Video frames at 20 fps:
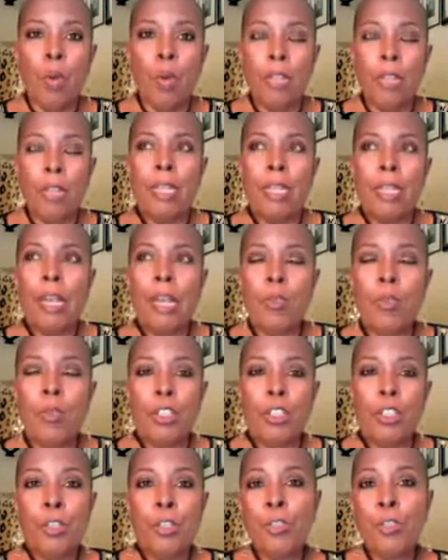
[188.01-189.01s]
one that
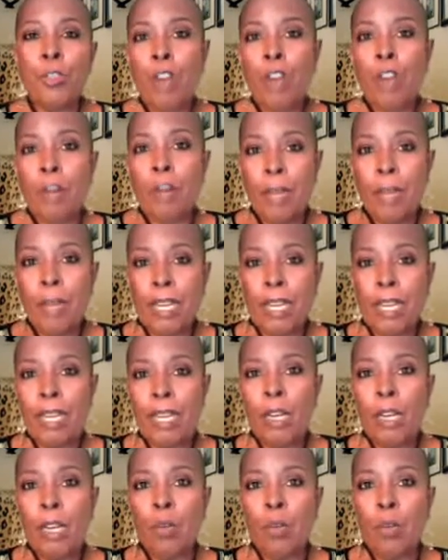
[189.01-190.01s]
was used on
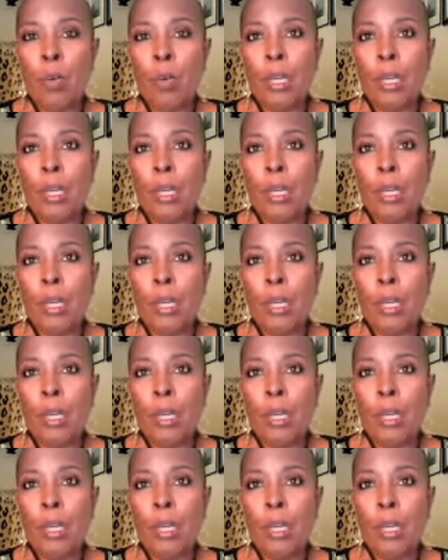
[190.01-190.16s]
me